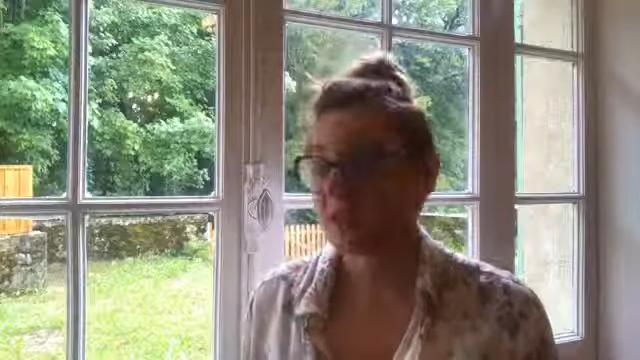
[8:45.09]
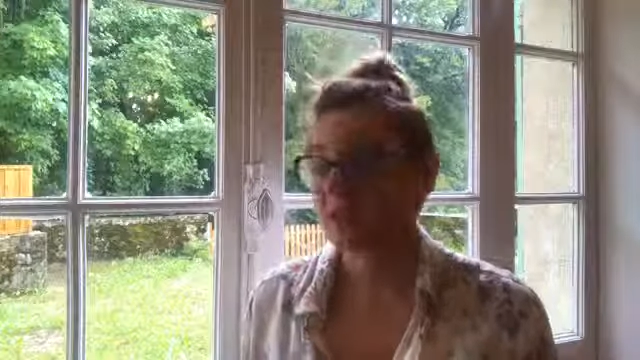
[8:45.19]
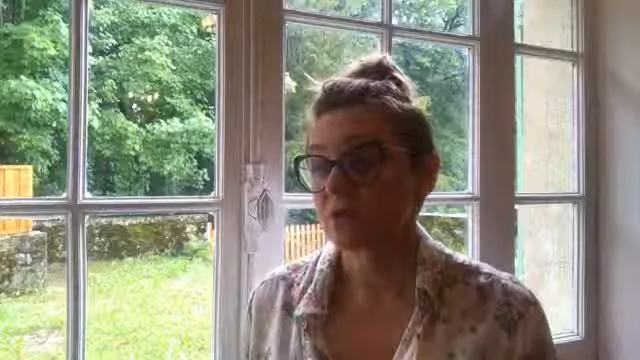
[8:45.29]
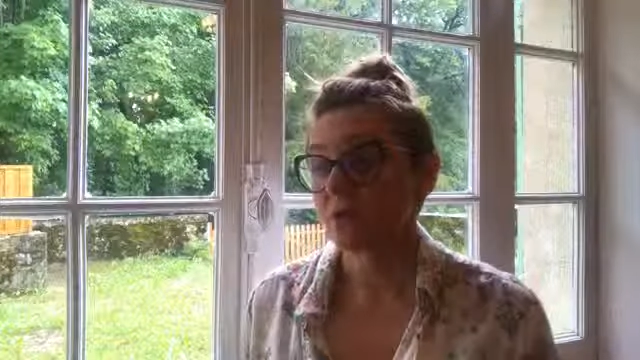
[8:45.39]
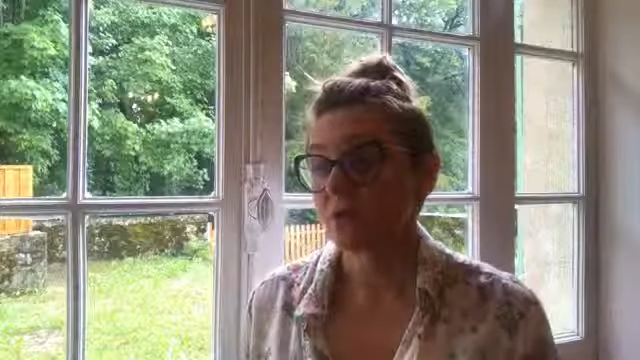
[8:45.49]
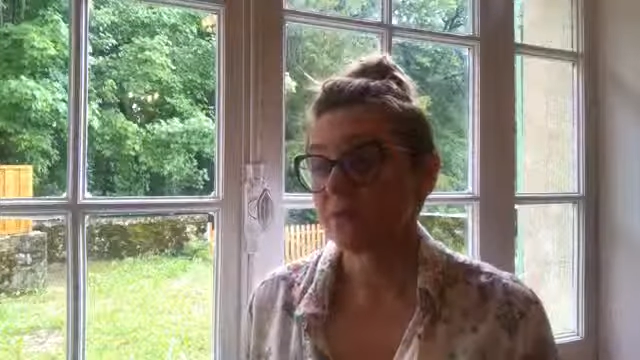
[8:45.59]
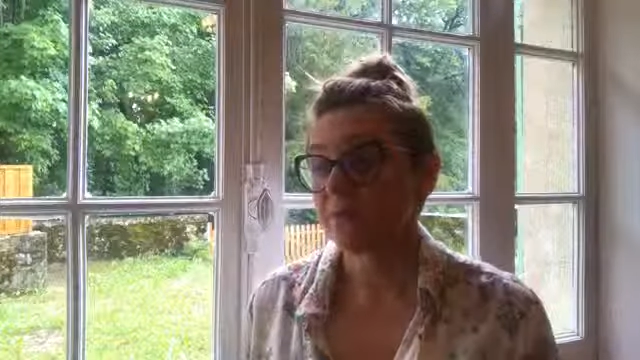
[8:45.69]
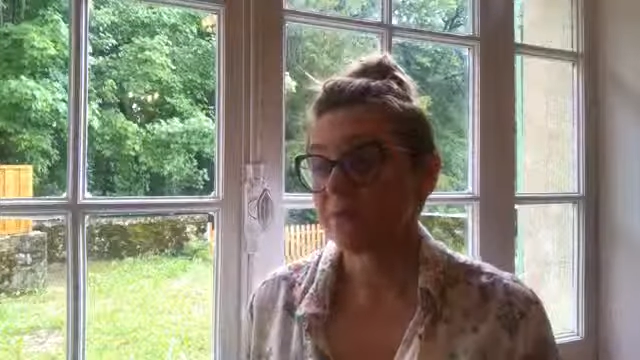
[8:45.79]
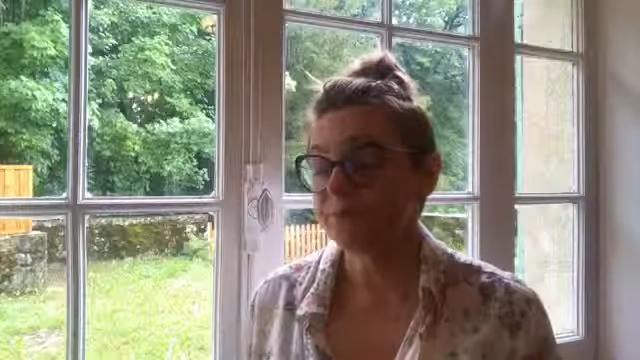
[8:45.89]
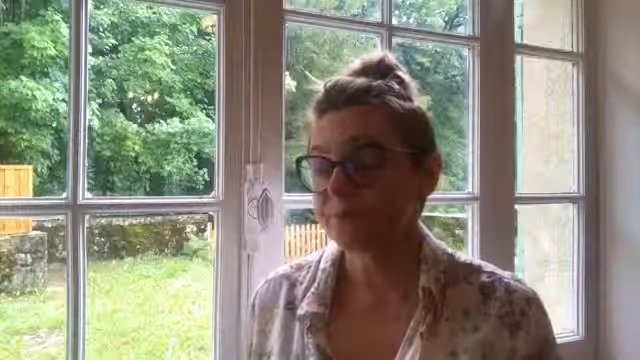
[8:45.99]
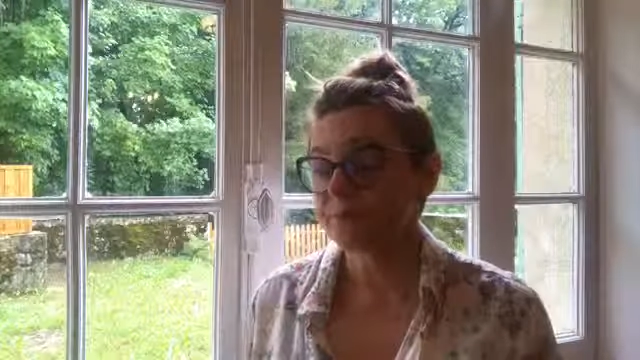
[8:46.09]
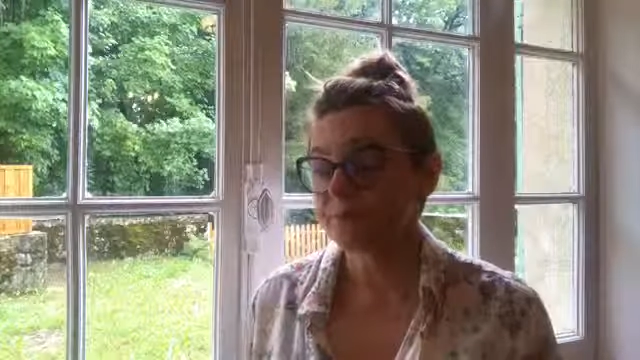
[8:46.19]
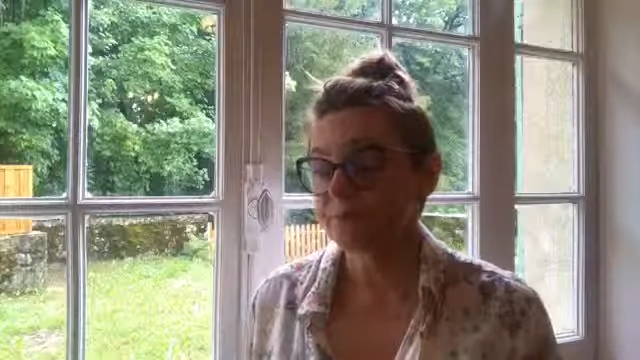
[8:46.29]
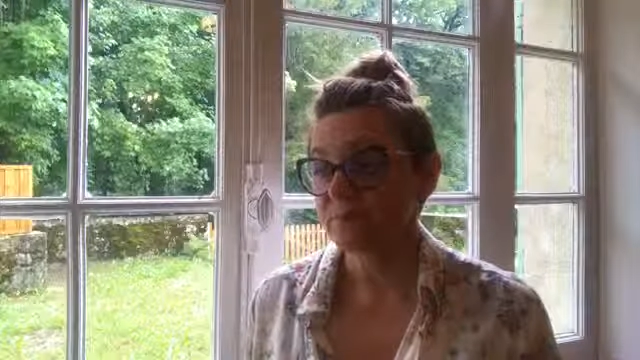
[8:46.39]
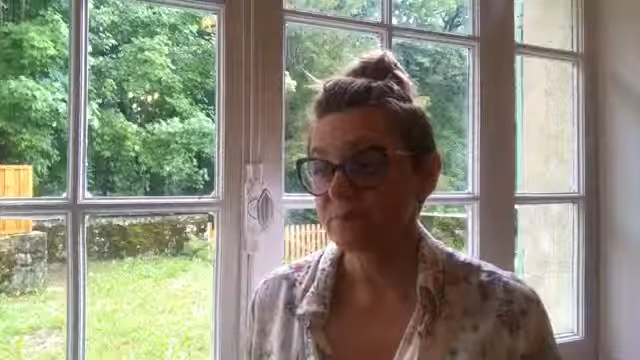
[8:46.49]
So
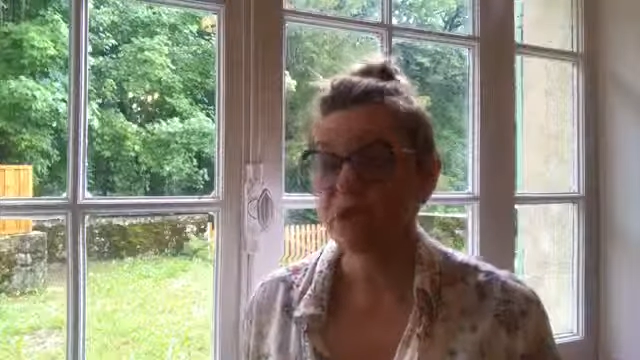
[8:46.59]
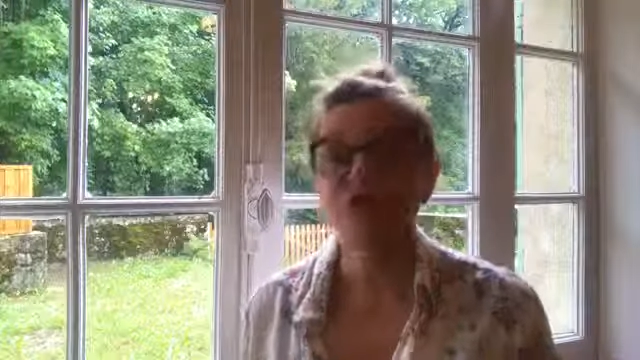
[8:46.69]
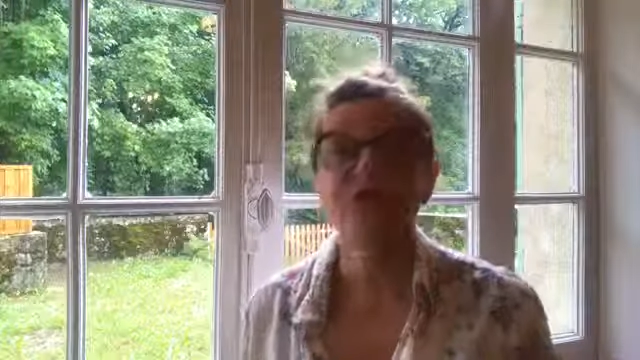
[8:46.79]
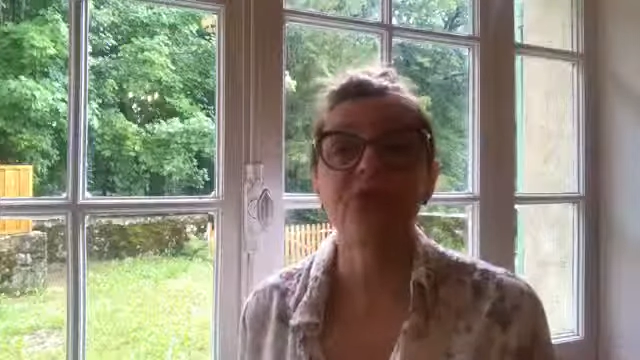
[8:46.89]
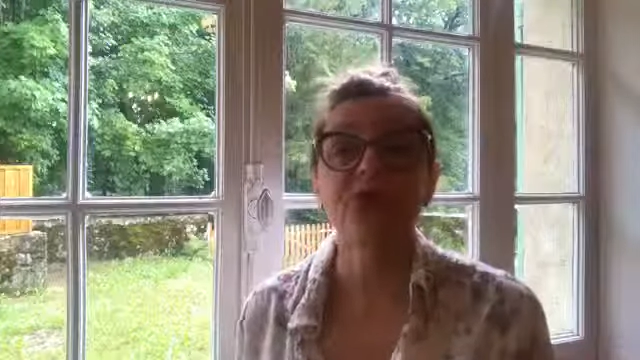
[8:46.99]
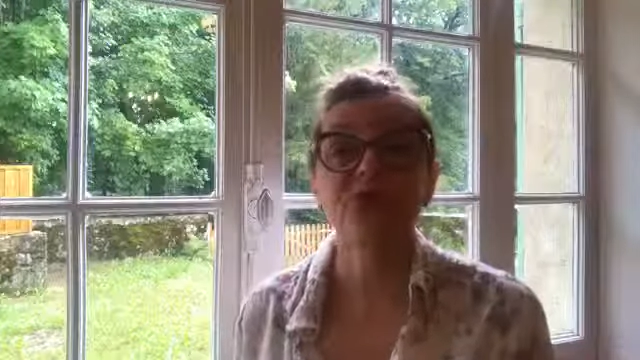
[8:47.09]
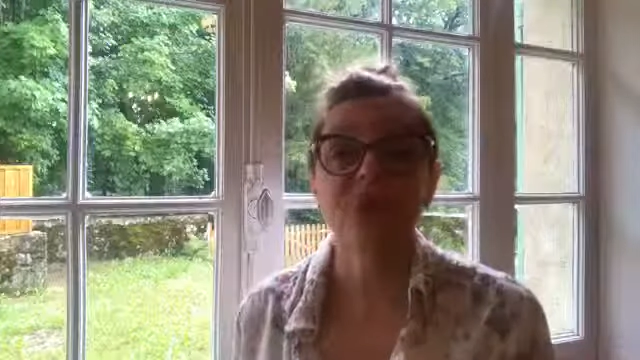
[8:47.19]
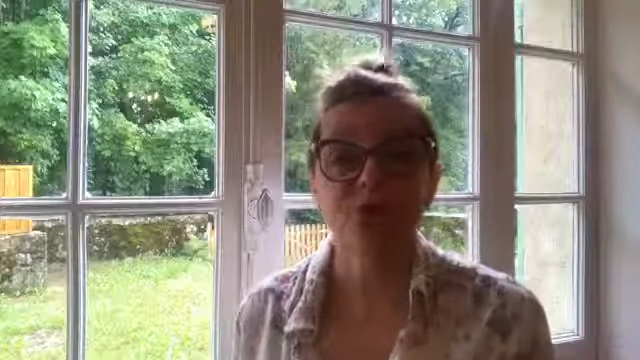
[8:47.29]
the first